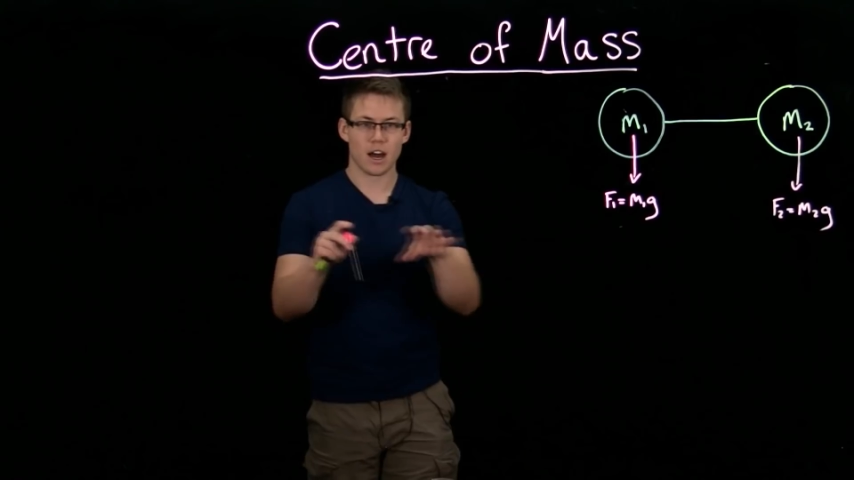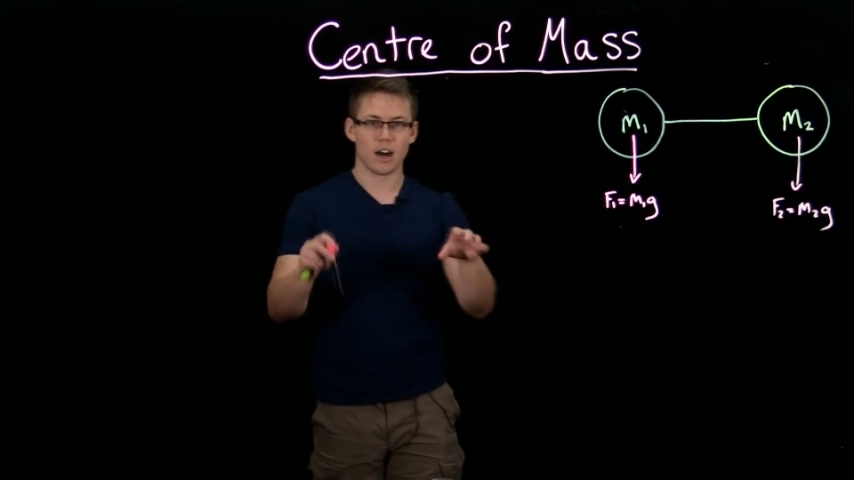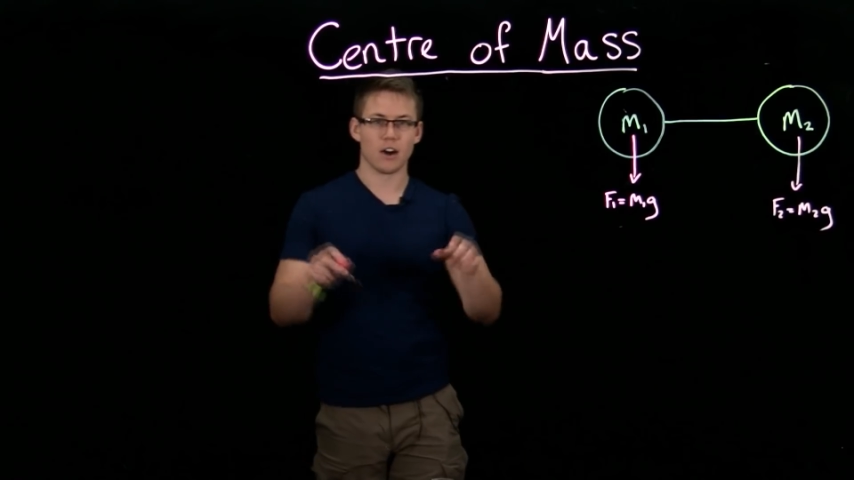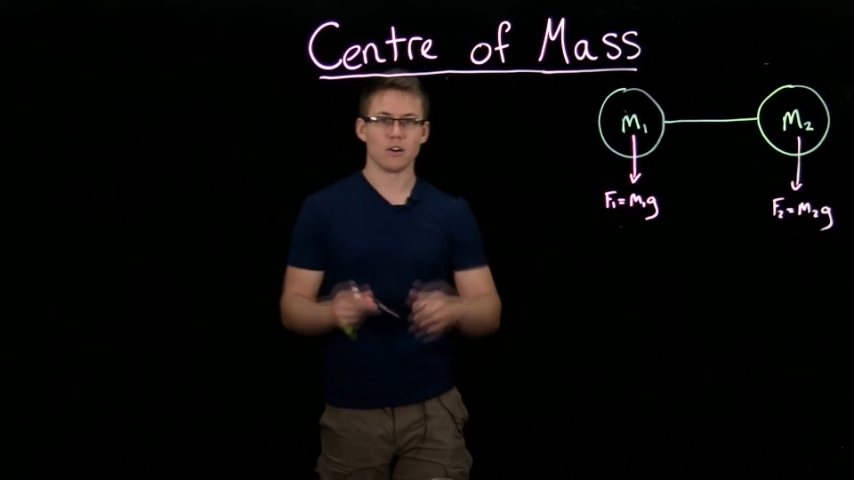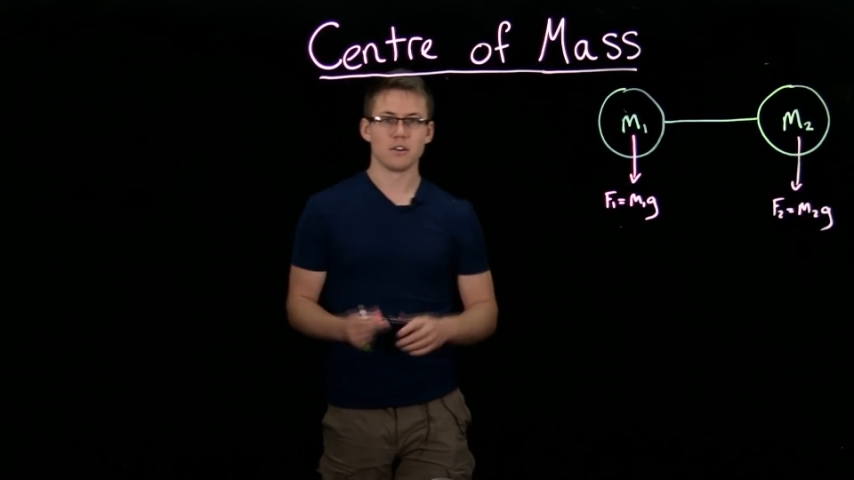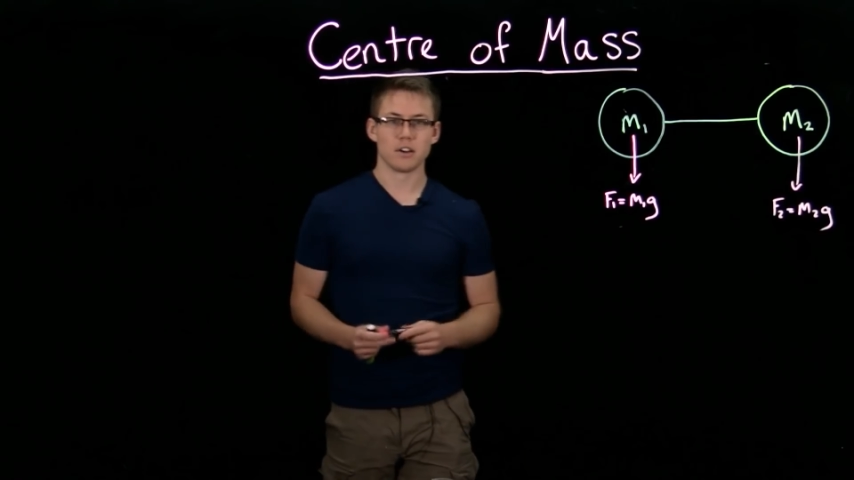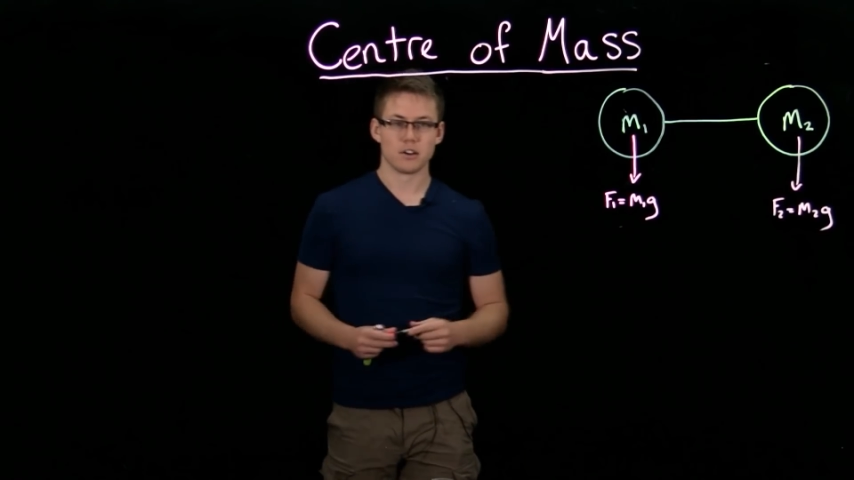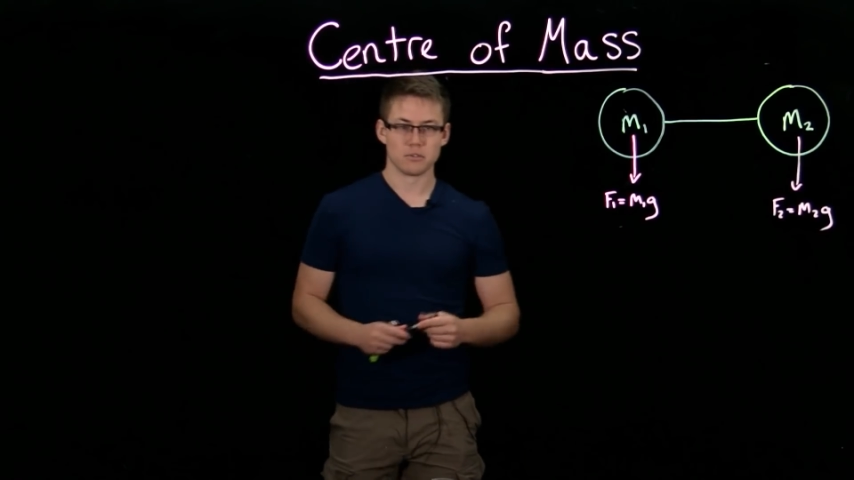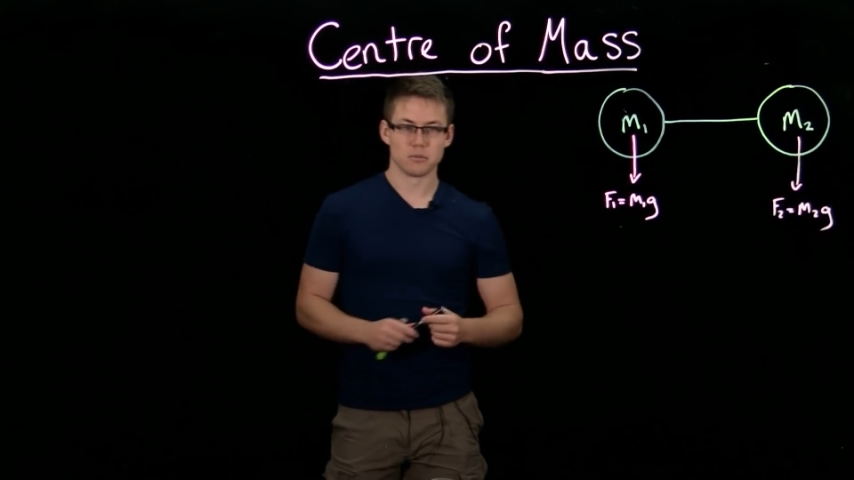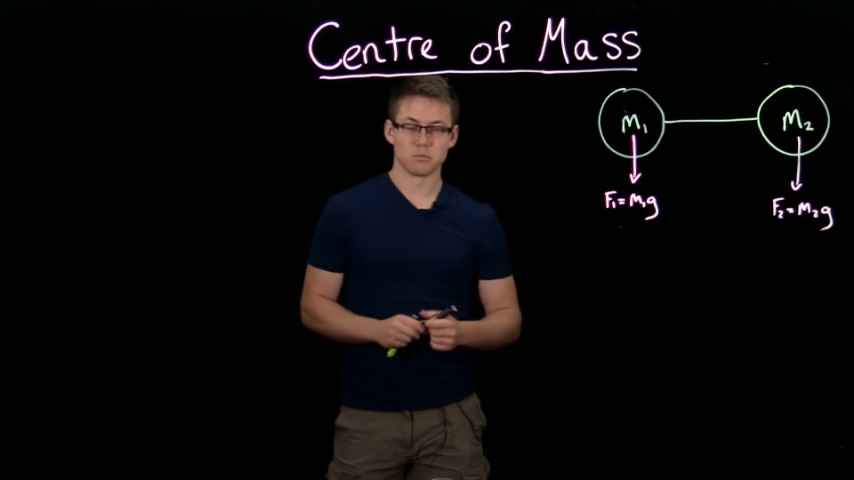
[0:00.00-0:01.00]
on
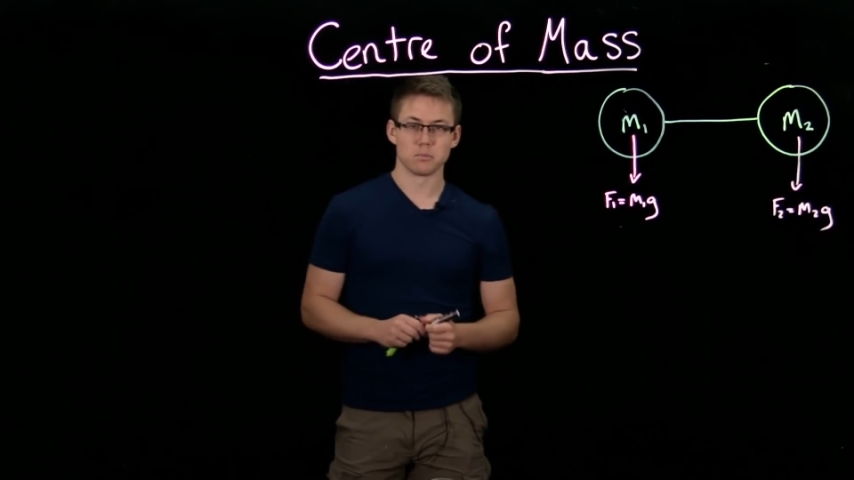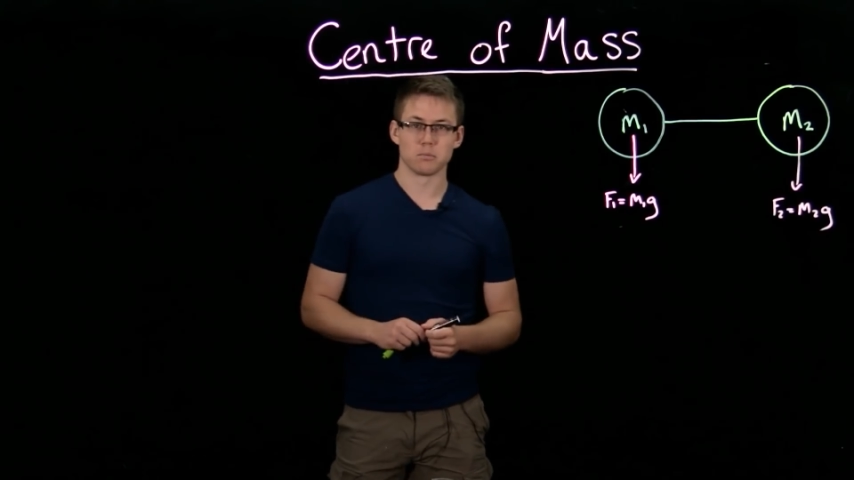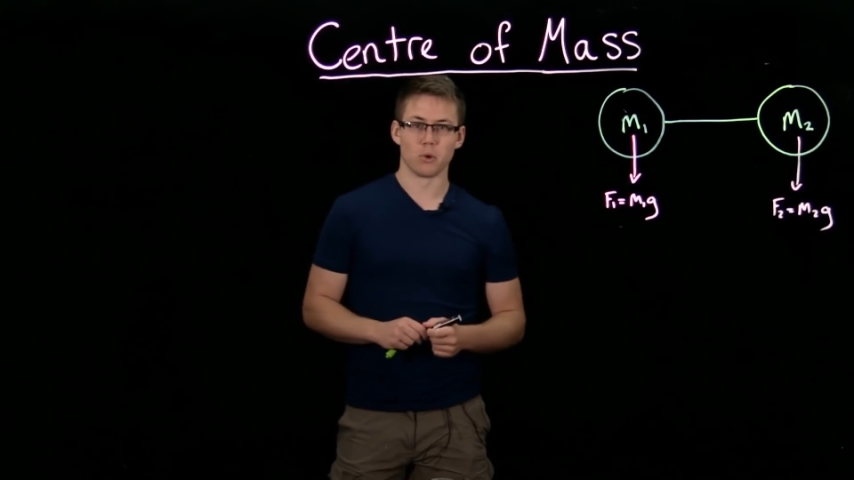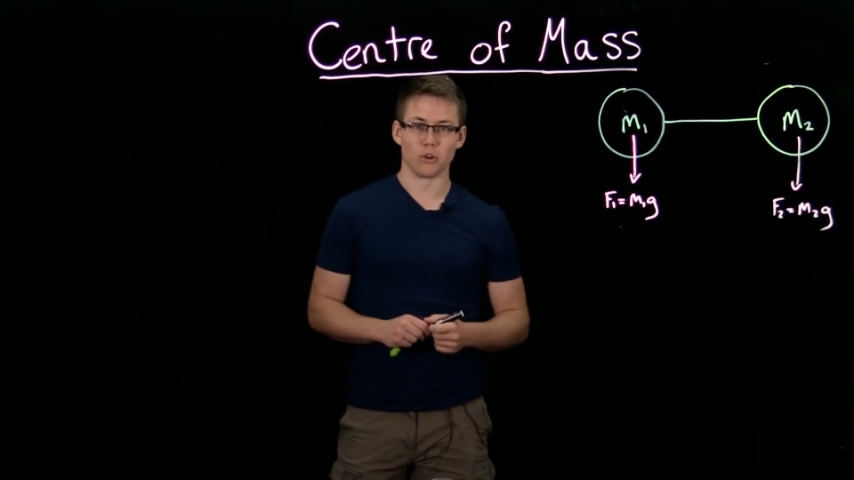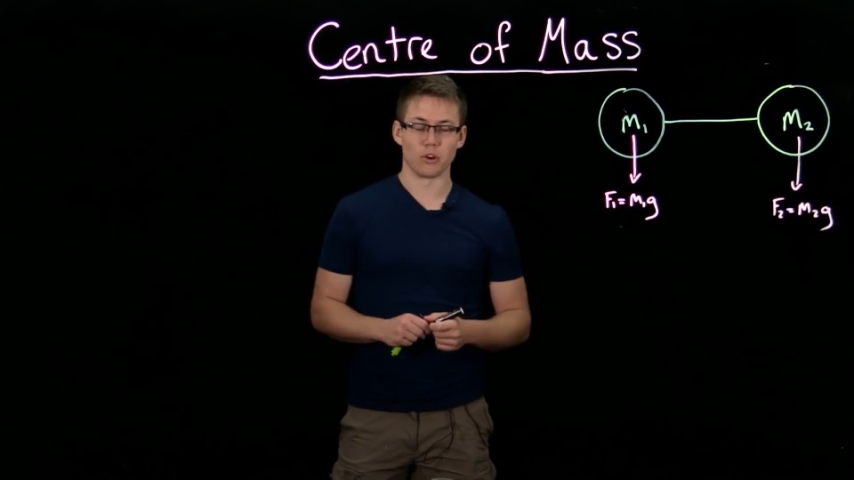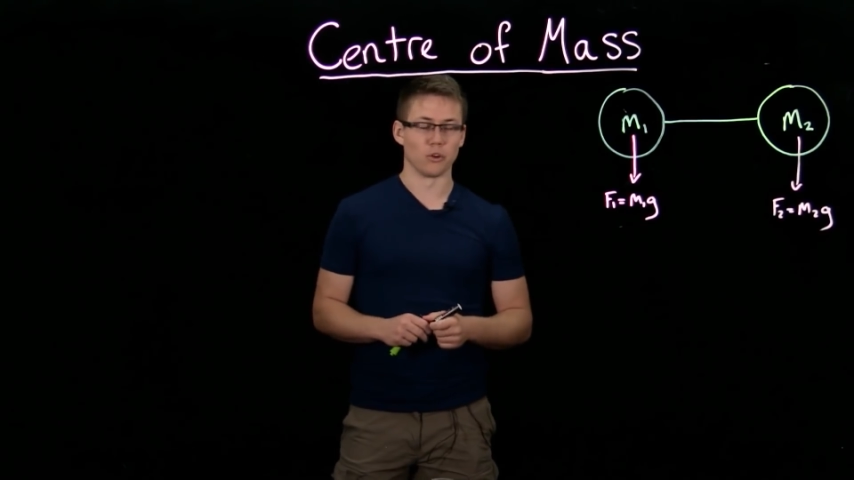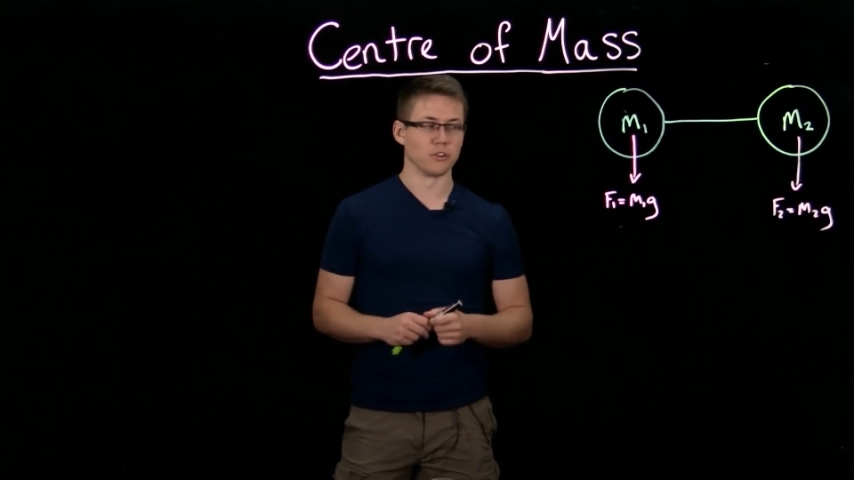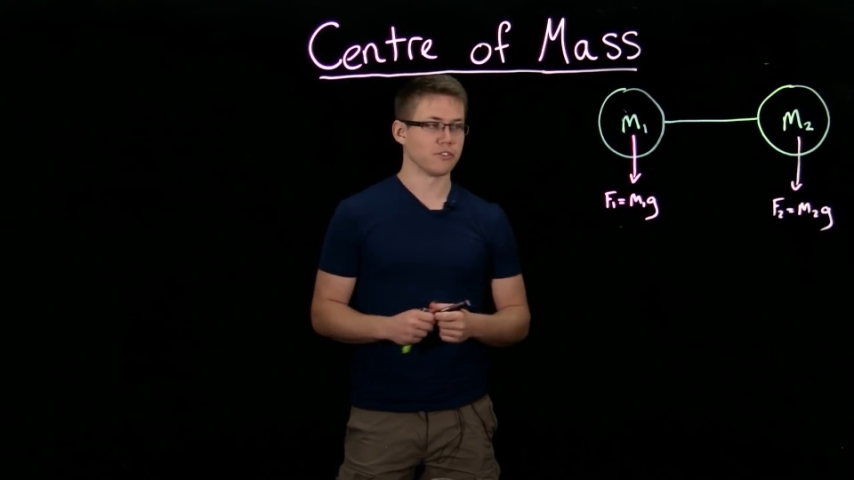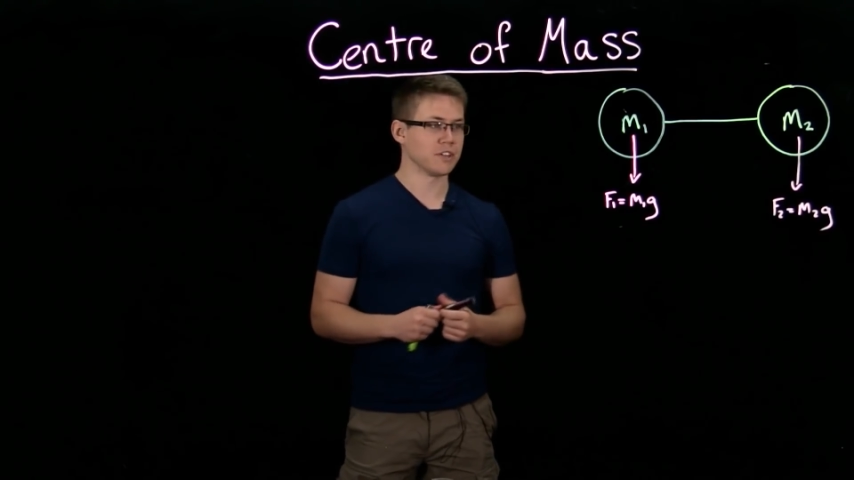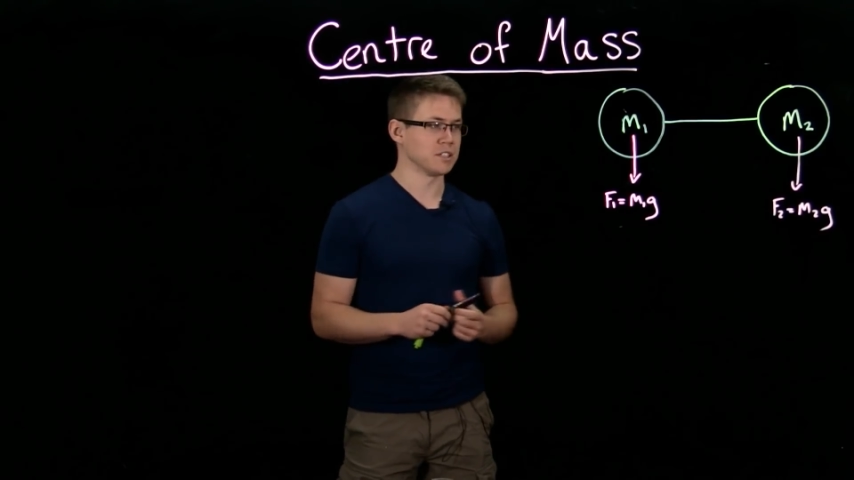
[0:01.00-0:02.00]

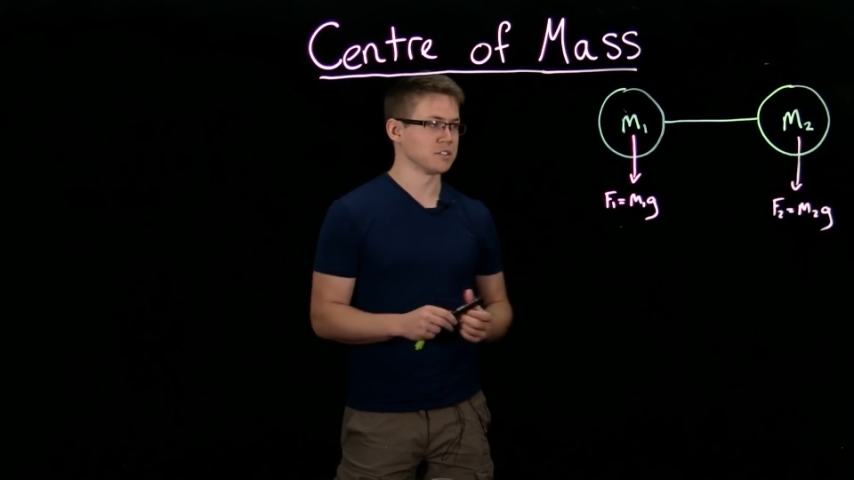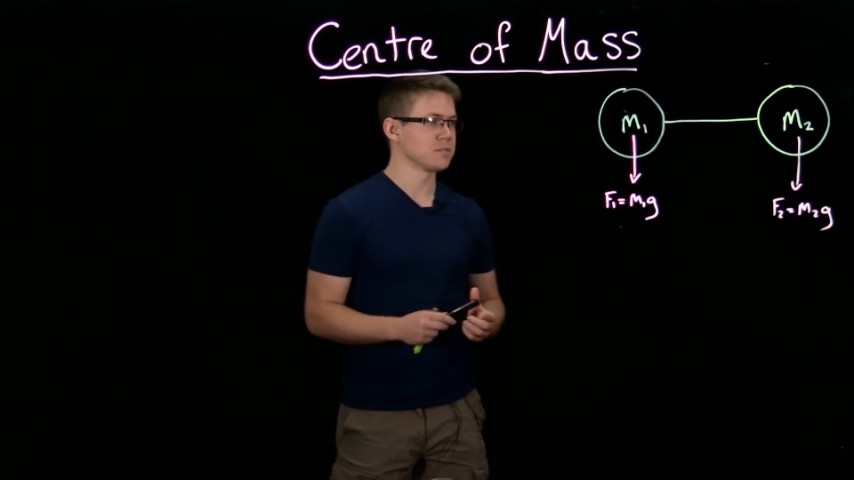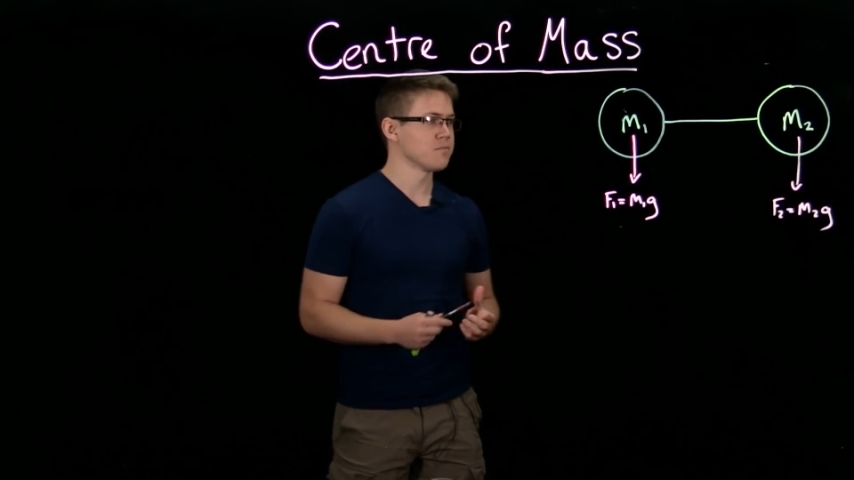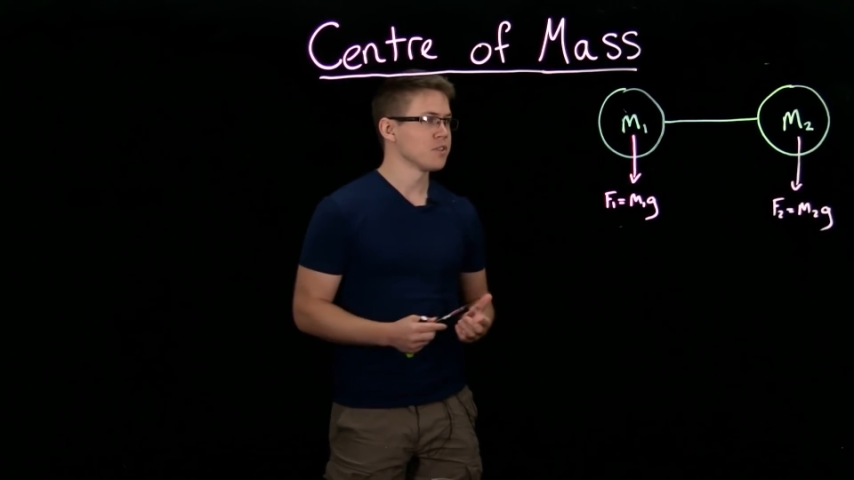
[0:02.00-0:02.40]
your fingers.